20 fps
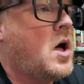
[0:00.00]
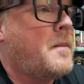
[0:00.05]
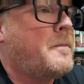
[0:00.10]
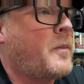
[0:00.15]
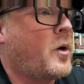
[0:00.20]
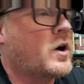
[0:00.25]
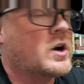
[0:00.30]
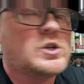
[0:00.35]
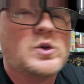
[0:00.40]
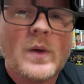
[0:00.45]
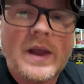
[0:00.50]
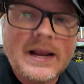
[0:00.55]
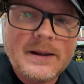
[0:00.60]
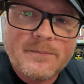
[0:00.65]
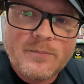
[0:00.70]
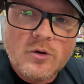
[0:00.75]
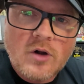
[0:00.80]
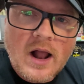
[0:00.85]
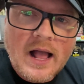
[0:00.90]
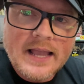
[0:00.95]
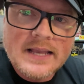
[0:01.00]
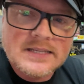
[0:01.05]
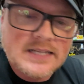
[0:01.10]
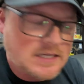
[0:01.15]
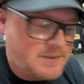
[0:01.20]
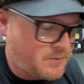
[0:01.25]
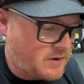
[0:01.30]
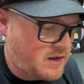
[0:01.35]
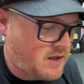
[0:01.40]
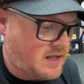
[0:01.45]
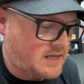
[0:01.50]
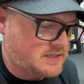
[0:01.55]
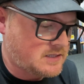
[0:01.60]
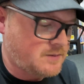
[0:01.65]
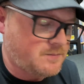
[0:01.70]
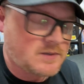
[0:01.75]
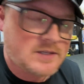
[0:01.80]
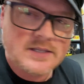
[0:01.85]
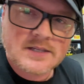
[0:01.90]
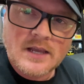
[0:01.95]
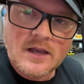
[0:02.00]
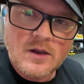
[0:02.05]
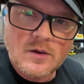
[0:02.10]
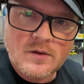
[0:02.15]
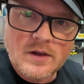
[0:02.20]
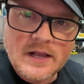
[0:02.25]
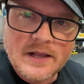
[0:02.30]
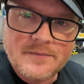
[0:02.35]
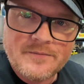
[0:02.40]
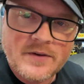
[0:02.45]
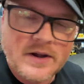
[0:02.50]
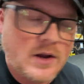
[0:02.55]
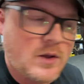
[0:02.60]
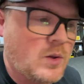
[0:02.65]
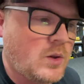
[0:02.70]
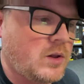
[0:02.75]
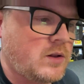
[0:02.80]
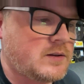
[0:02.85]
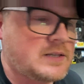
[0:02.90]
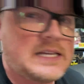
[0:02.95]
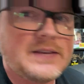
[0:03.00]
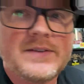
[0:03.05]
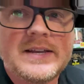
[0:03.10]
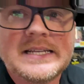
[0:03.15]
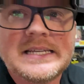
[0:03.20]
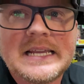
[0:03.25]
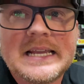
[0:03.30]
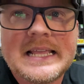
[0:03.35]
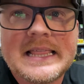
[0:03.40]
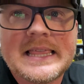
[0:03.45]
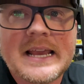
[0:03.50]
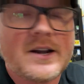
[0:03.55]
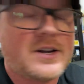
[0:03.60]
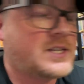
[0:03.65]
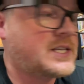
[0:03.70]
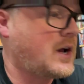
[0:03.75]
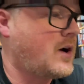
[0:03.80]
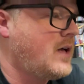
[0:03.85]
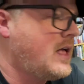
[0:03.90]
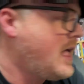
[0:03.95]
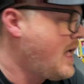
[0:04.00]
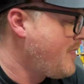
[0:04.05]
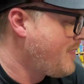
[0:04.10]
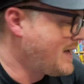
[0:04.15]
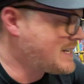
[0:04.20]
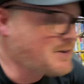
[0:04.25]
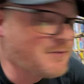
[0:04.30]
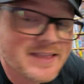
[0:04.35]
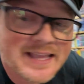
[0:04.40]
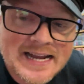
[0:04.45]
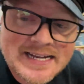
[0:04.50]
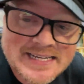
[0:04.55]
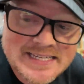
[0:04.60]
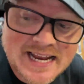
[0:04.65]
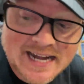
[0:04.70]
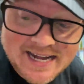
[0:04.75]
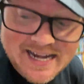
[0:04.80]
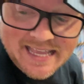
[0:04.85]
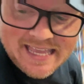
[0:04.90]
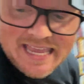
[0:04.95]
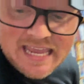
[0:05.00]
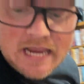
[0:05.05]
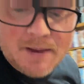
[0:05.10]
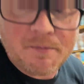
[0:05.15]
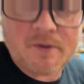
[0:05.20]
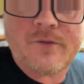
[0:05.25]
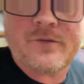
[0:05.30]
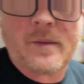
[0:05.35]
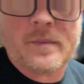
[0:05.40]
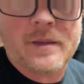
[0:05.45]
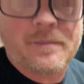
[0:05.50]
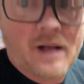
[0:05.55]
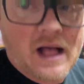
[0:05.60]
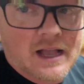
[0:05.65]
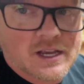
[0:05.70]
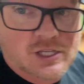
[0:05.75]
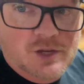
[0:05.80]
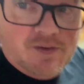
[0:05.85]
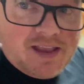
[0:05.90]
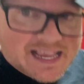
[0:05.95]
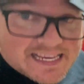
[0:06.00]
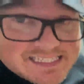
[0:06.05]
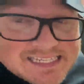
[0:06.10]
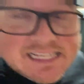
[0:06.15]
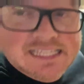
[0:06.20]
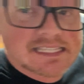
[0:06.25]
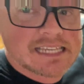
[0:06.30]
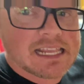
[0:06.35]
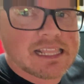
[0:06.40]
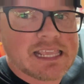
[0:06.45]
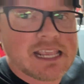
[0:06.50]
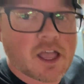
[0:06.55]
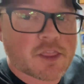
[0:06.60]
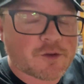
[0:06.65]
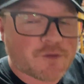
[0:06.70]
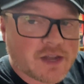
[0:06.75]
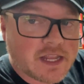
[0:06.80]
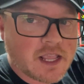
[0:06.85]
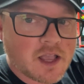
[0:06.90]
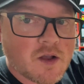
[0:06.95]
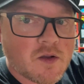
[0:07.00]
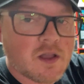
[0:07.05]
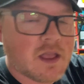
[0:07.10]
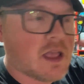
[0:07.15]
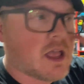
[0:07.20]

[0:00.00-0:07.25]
Mark Twain Prize. That's pretty awesome. So uh, very cool DVD there. So that's everything I decided to keep from the box. If you guys did see the other video,